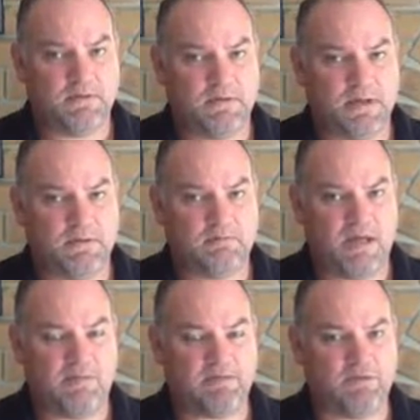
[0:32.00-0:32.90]
and
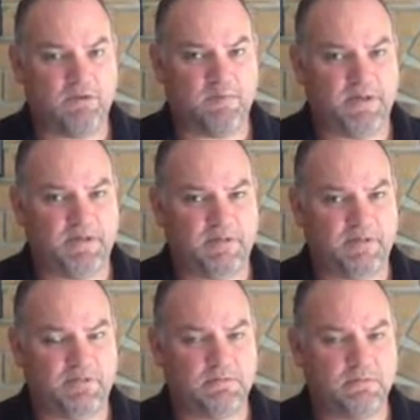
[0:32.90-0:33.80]
maybe a little bit
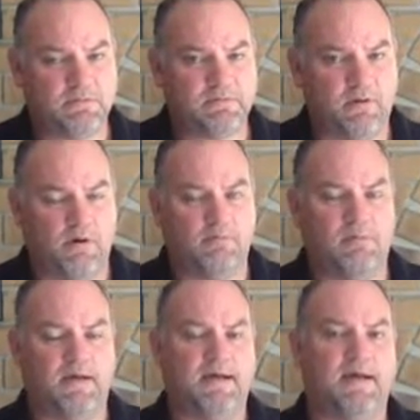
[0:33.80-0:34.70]
from
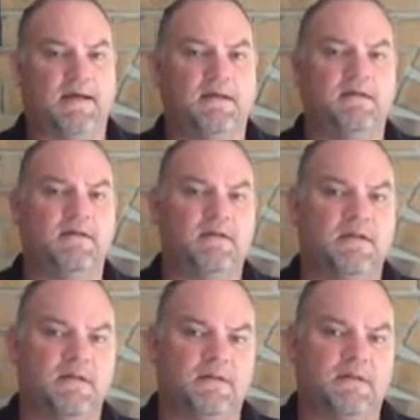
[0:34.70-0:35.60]

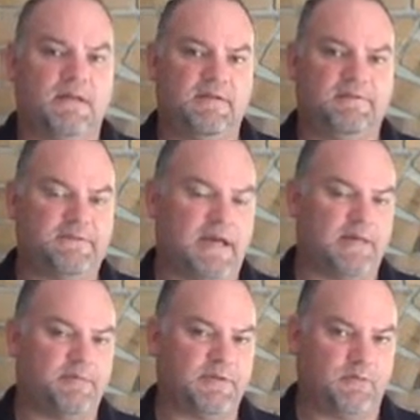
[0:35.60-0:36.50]
the
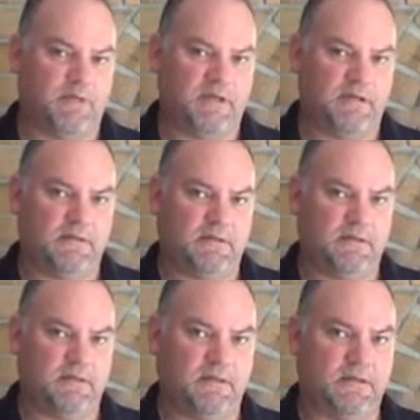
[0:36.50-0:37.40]
flat between
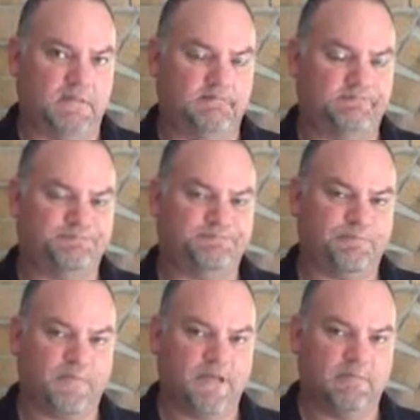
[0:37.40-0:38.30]

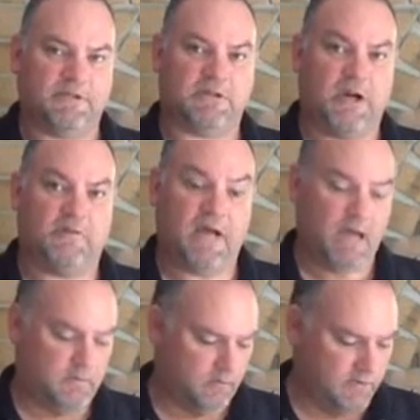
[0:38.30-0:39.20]
McLaren
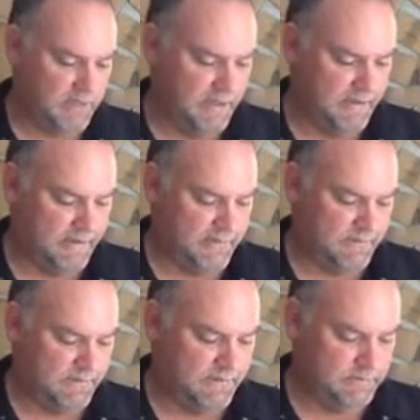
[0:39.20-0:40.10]
Vale and Wollonga.
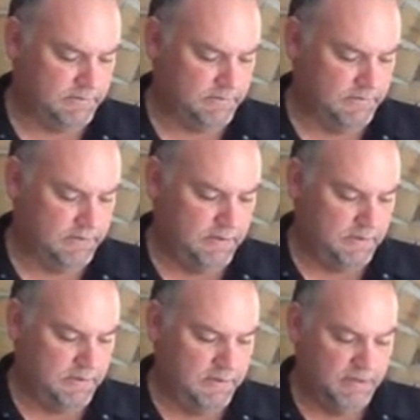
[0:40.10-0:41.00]

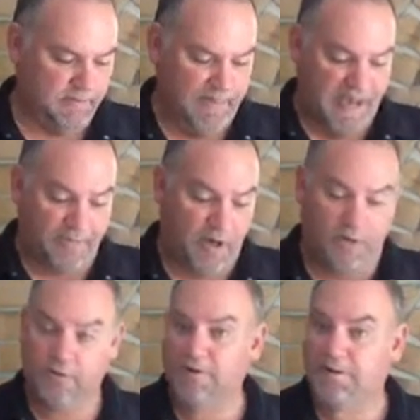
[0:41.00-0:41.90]
The
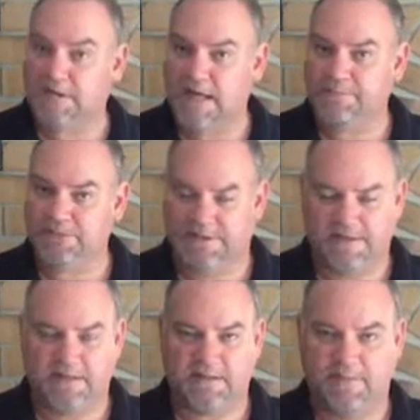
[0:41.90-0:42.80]
backbone, on the label it
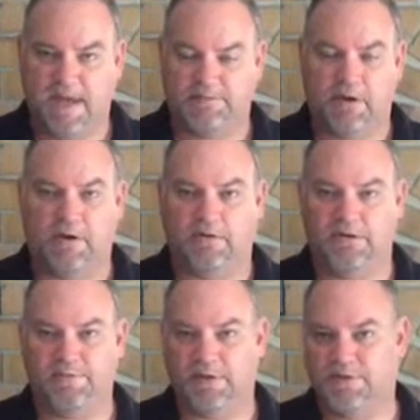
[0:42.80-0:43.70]
says the backbone
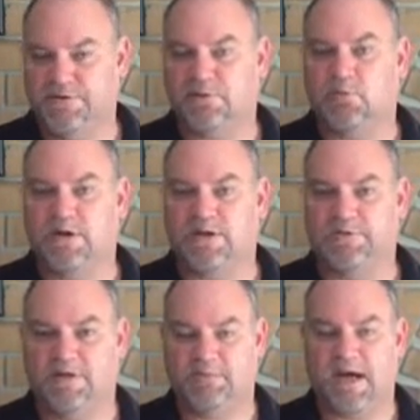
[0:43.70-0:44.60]
is because this wine's
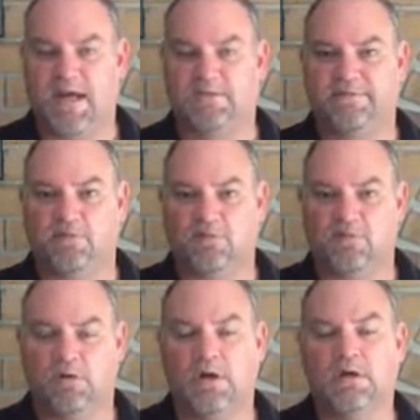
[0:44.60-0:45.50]
been made
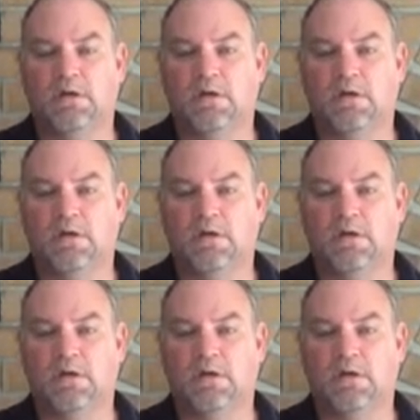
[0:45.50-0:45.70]
for